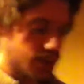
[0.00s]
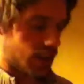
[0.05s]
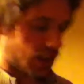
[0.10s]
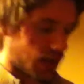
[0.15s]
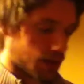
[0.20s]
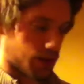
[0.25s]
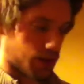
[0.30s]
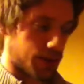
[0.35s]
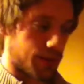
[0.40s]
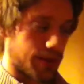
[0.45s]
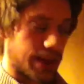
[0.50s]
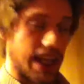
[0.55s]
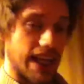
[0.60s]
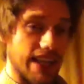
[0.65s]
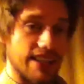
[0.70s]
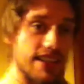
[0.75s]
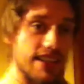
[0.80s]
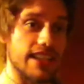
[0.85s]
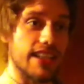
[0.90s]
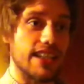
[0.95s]
I'm going to be
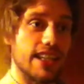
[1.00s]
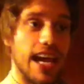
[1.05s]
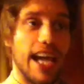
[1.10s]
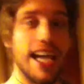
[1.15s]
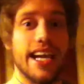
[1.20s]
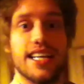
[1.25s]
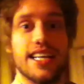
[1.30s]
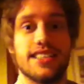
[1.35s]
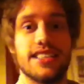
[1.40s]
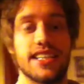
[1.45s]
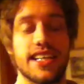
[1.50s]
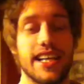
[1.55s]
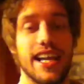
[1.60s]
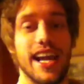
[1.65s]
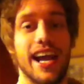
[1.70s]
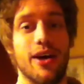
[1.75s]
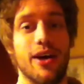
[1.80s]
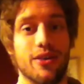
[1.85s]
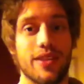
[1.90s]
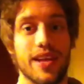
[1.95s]
getting a ticket
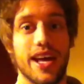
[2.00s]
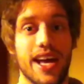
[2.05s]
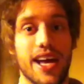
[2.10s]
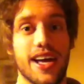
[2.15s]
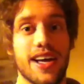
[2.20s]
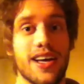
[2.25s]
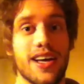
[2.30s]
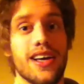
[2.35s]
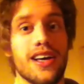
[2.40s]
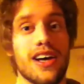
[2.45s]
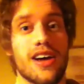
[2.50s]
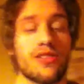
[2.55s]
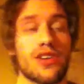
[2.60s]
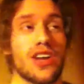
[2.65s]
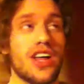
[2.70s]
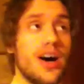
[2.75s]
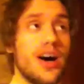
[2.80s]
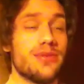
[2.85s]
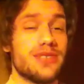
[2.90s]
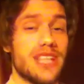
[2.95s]
out there. I've got to
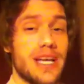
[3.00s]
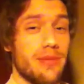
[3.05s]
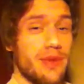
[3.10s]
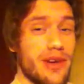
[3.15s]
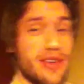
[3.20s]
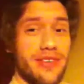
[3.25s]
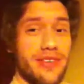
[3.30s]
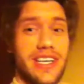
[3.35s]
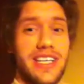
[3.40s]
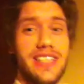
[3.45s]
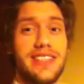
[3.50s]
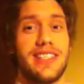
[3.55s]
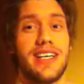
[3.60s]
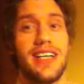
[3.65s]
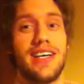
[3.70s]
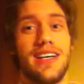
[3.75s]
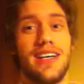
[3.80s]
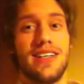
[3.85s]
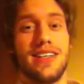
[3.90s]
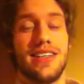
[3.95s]
update my
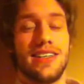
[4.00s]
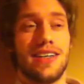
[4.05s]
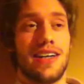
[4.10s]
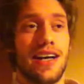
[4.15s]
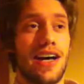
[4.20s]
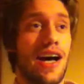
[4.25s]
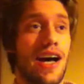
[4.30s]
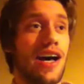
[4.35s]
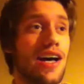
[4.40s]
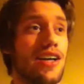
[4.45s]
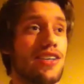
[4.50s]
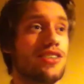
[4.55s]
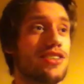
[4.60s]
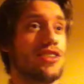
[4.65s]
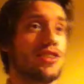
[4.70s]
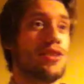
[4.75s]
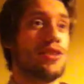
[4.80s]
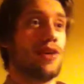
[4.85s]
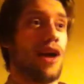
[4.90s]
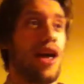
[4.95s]
visa
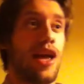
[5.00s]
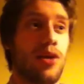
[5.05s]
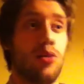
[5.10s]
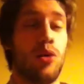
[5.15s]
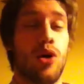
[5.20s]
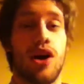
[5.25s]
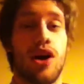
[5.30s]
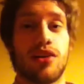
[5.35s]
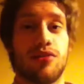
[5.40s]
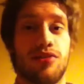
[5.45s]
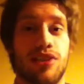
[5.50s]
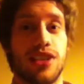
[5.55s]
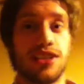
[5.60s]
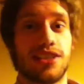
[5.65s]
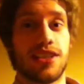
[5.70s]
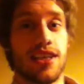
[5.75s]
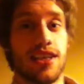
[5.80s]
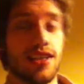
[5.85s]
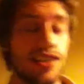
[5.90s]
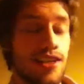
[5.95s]
to a work
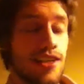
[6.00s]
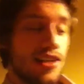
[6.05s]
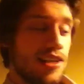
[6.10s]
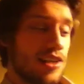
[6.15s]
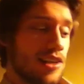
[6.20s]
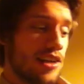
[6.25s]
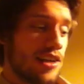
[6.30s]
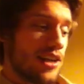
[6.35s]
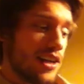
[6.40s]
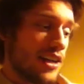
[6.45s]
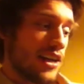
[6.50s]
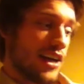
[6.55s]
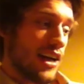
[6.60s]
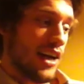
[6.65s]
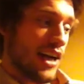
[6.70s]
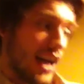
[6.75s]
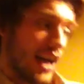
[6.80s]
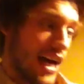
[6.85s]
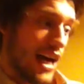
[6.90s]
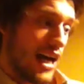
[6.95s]
visa.
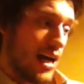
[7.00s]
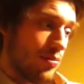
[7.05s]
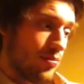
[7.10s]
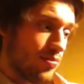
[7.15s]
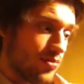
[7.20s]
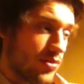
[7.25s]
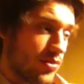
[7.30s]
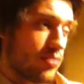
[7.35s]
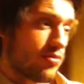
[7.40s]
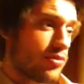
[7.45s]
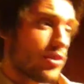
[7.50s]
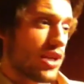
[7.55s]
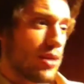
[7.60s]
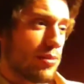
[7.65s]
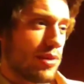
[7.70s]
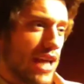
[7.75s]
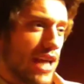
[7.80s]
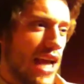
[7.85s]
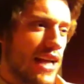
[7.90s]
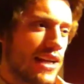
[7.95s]
I'm going to
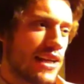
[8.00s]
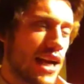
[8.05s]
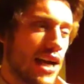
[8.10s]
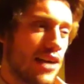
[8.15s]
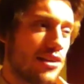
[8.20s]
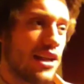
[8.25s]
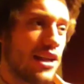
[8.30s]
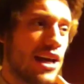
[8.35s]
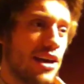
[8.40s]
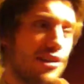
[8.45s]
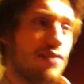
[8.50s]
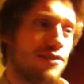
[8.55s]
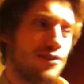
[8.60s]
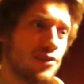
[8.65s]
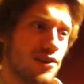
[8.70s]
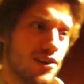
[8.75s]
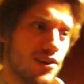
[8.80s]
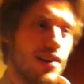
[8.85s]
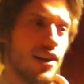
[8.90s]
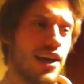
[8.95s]
be heading out there
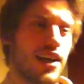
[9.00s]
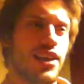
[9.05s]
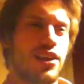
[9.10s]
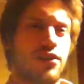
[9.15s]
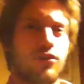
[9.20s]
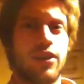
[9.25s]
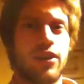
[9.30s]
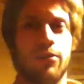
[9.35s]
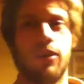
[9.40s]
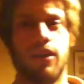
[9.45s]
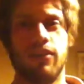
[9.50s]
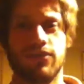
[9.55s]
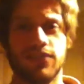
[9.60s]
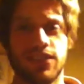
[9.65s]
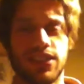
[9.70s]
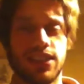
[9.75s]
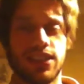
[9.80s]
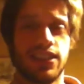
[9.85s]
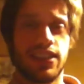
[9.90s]
for like 3 months